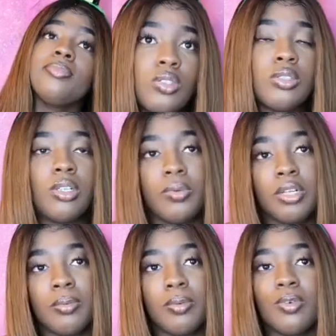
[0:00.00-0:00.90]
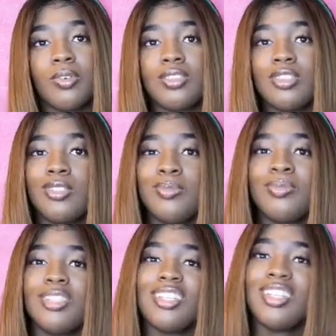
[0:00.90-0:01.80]
Searched up, we ended up going. So
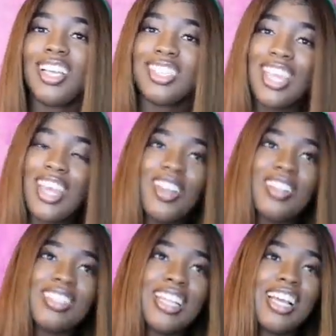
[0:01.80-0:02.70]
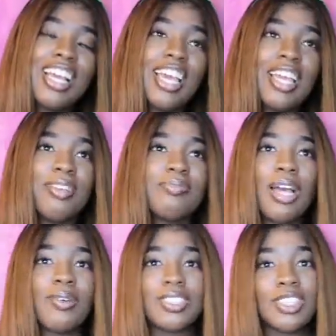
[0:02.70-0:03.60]
the next day came.
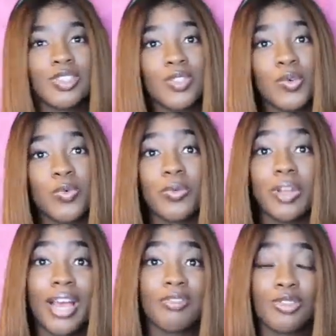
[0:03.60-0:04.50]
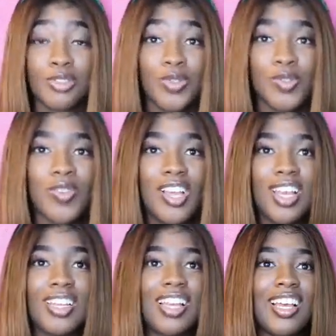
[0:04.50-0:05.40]
I was in school. We went after school.
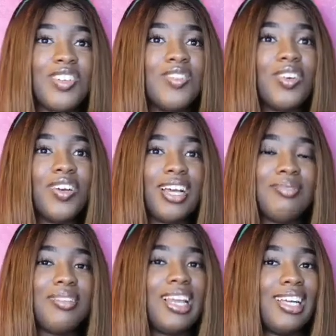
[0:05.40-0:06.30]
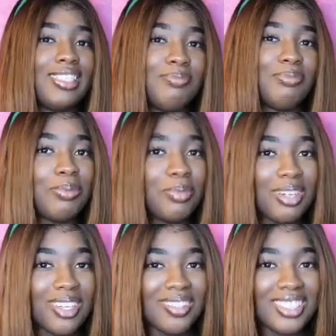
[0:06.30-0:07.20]
Now you know how I had the bubble
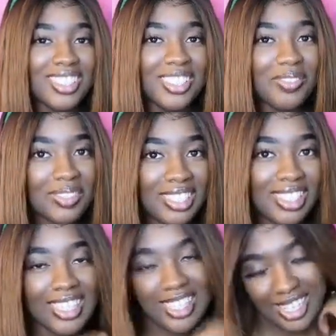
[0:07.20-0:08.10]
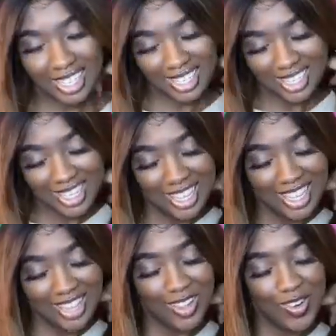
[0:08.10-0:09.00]
guts and everything, like
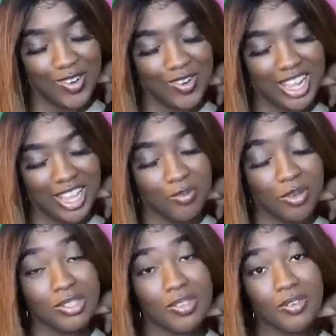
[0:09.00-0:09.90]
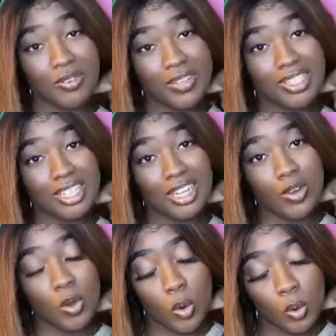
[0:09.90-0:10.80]
whole day. We was even on FaceTime the
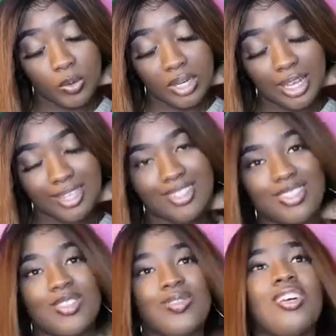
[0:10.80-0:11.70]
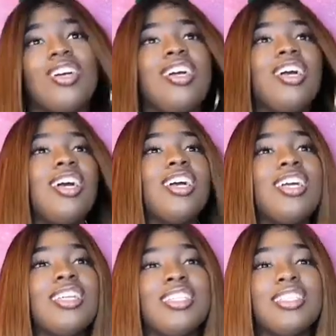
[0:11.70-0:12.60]
whole day in school.
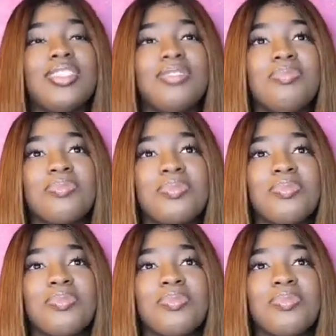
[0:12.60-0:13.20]
And then